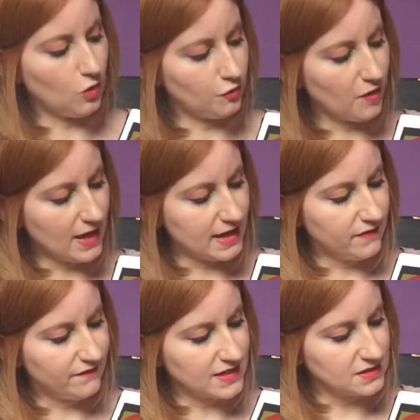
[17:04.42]
of a
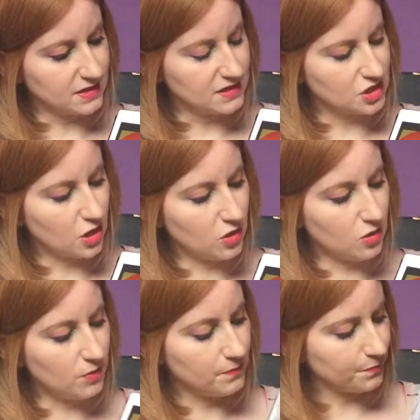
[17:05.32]
Fender
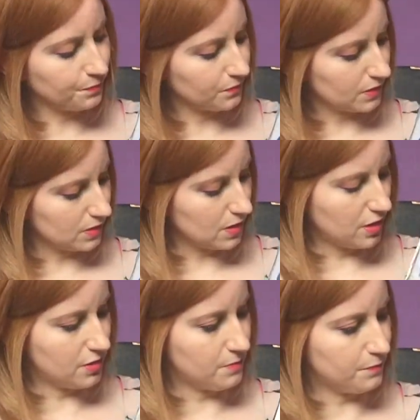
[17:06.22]
guitar.
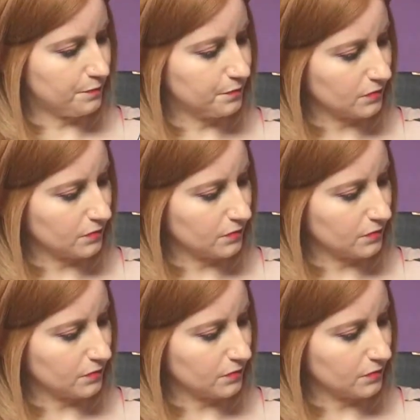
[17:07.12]
In